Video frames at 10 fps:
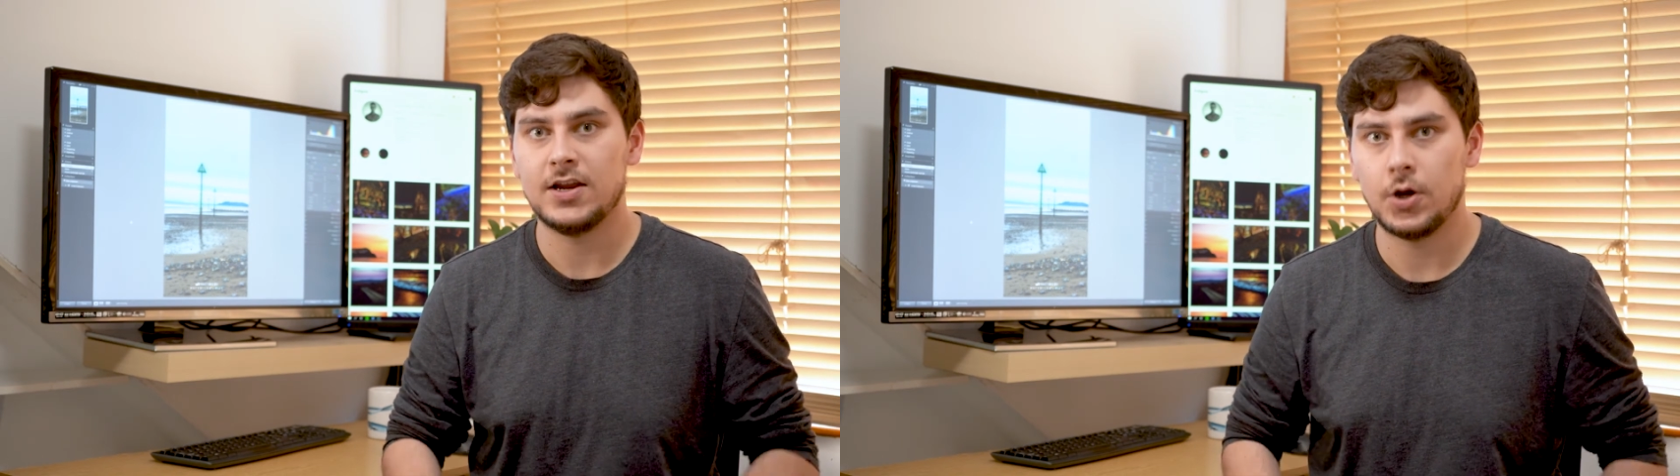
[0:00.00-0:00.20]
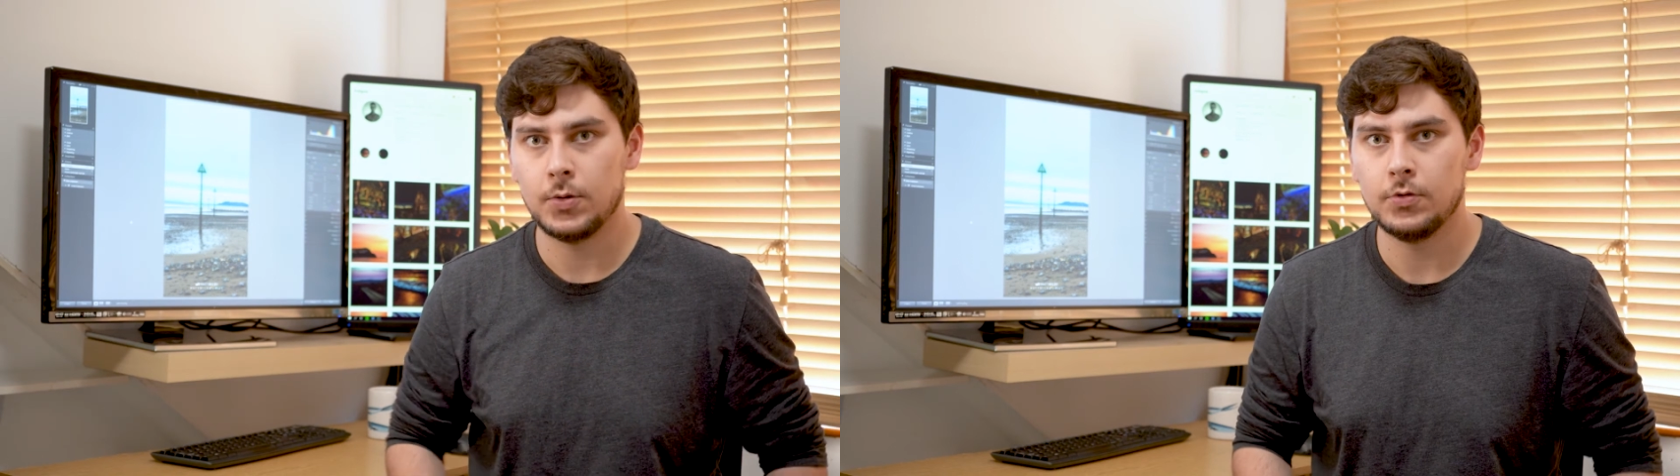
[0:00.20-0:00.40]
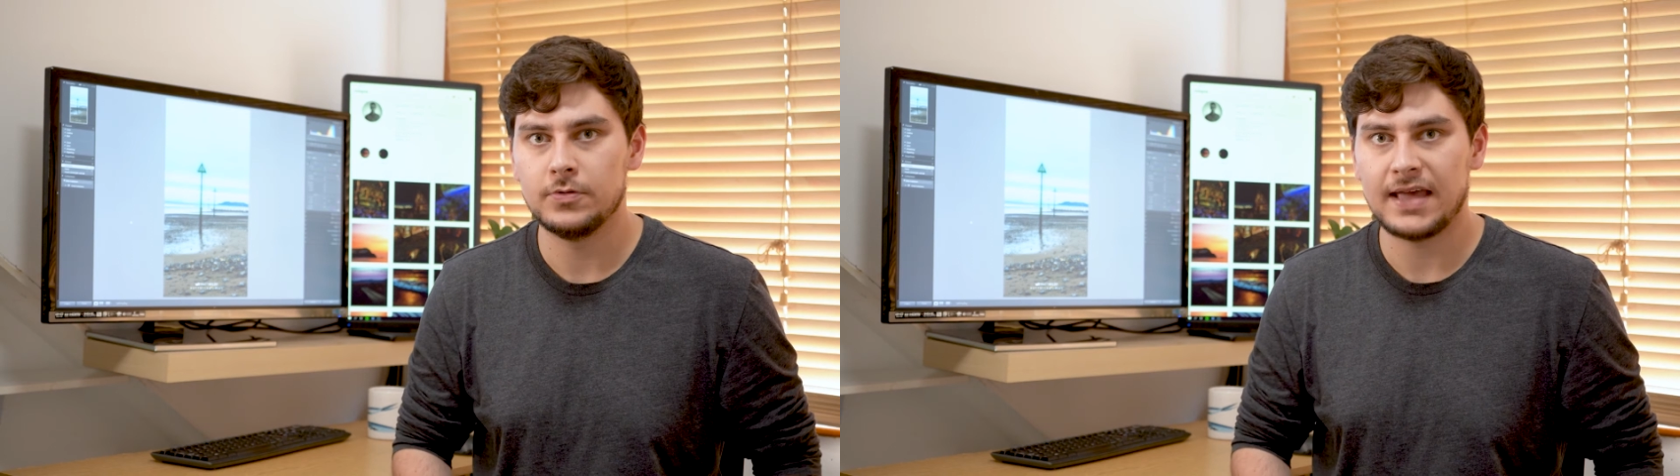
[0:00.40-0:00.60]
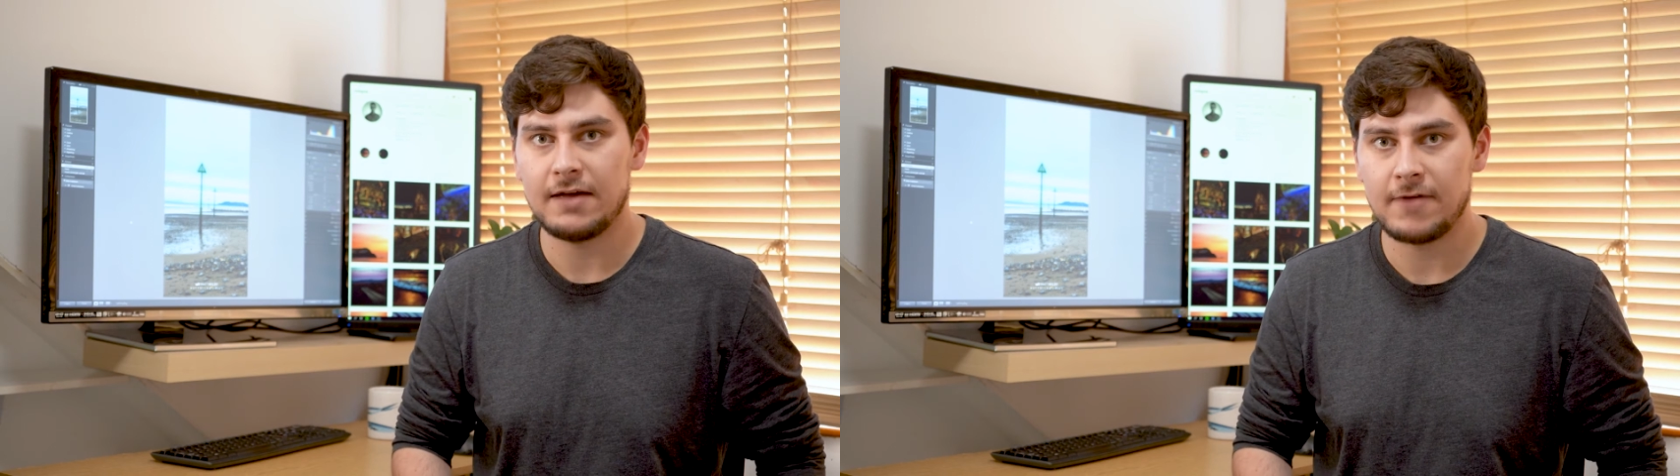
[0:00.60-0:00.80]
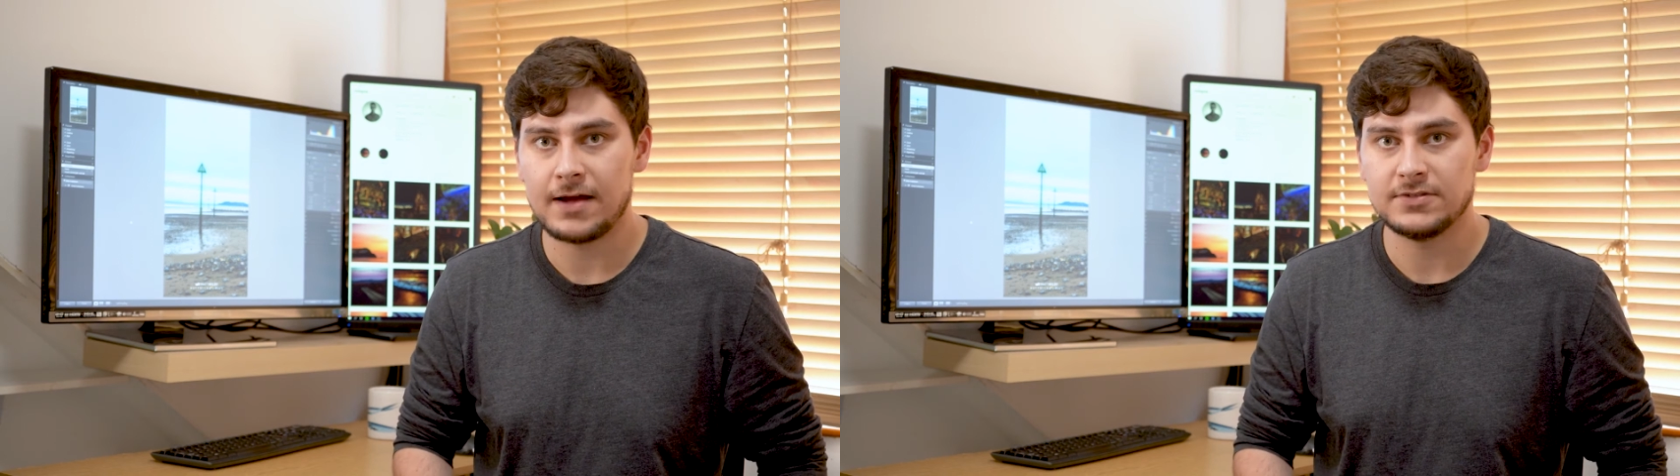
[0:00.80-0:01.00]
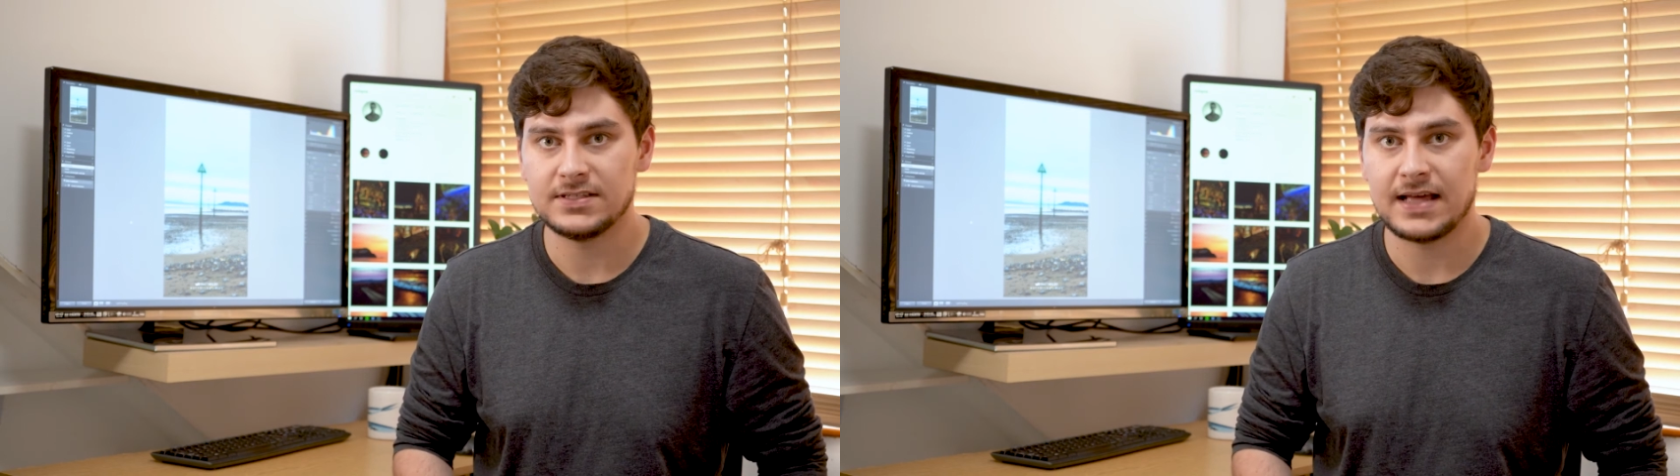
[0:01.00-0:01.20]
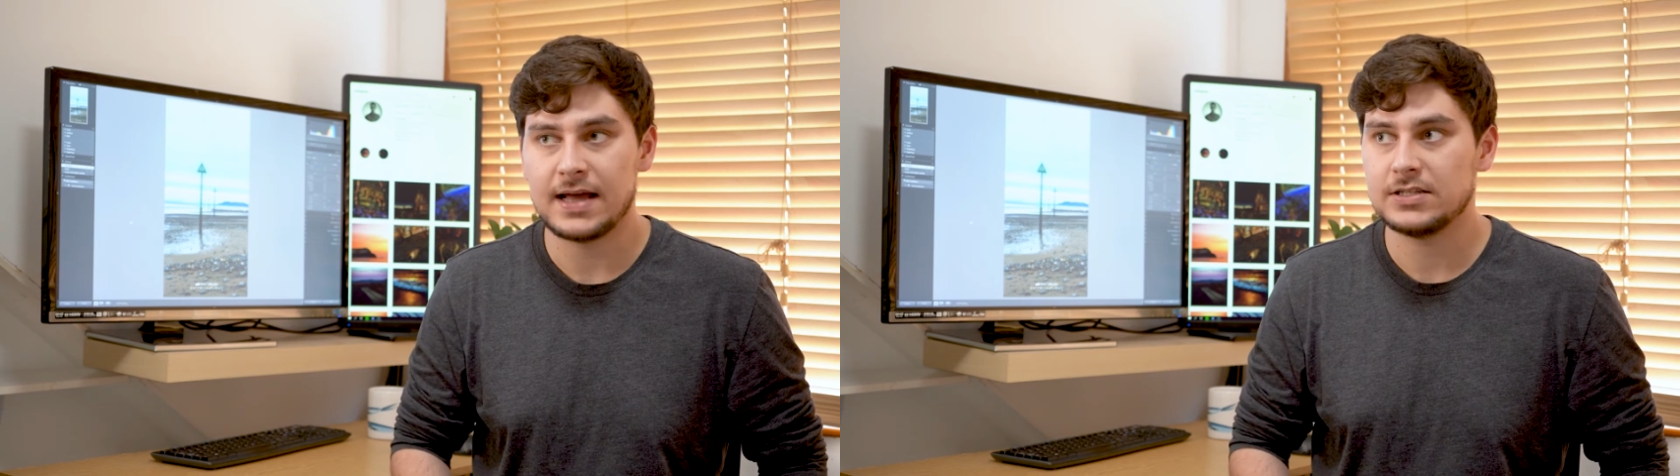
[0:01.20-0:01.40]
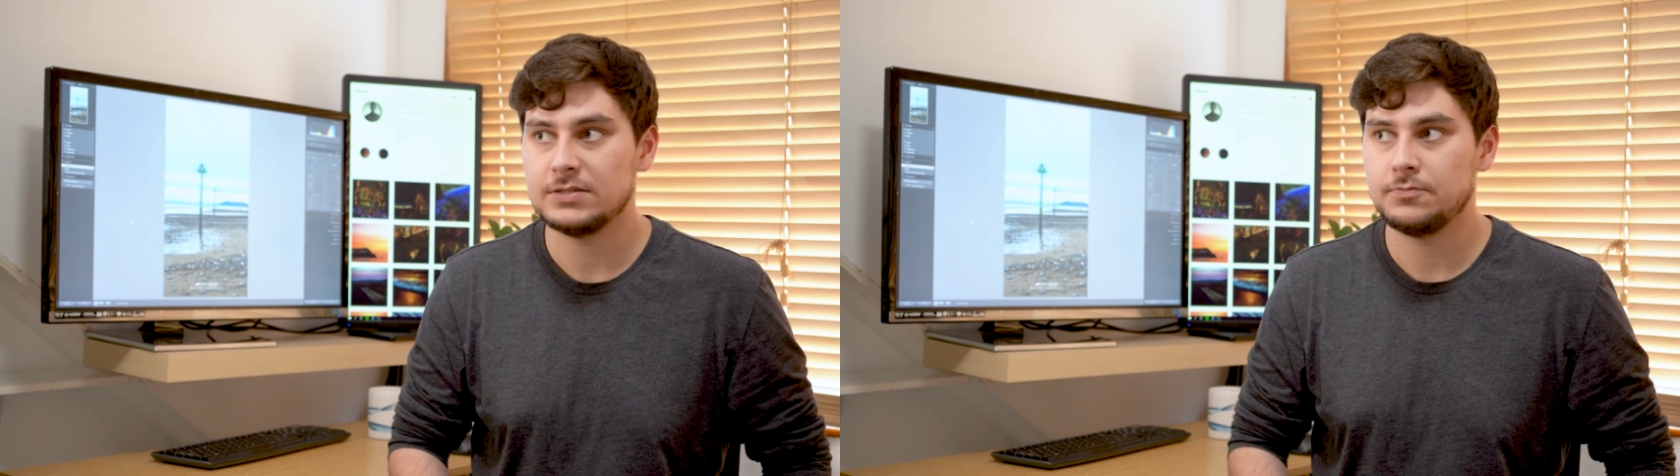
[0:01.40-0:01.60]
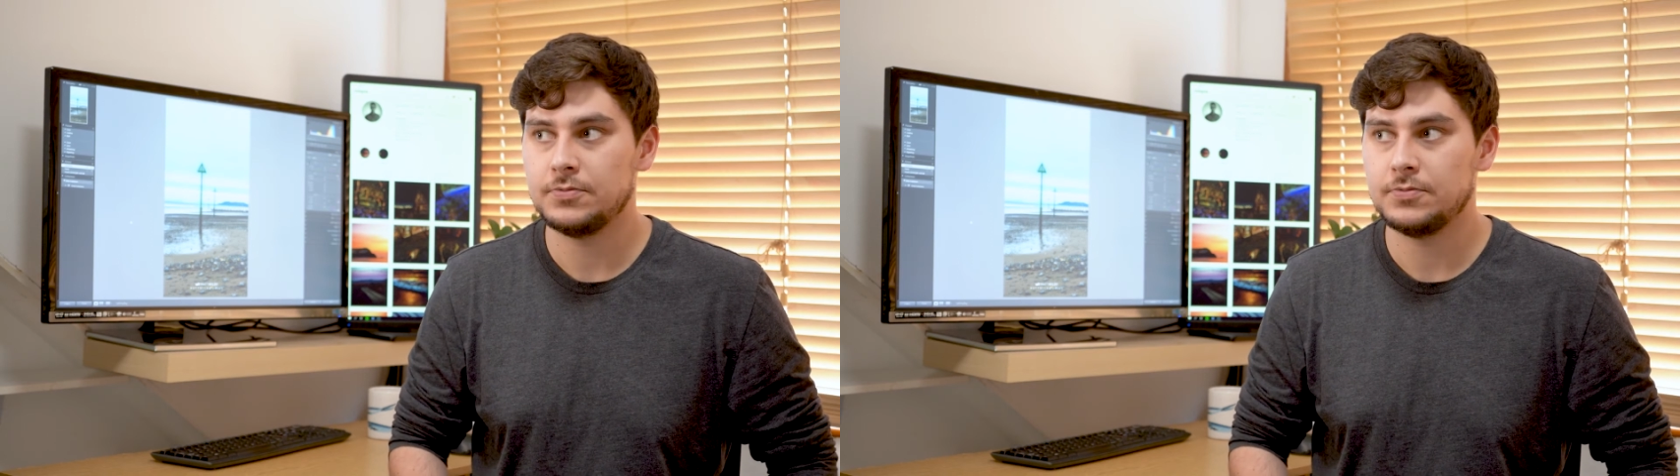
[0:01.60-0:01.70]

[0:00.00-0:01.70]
and I will get round to that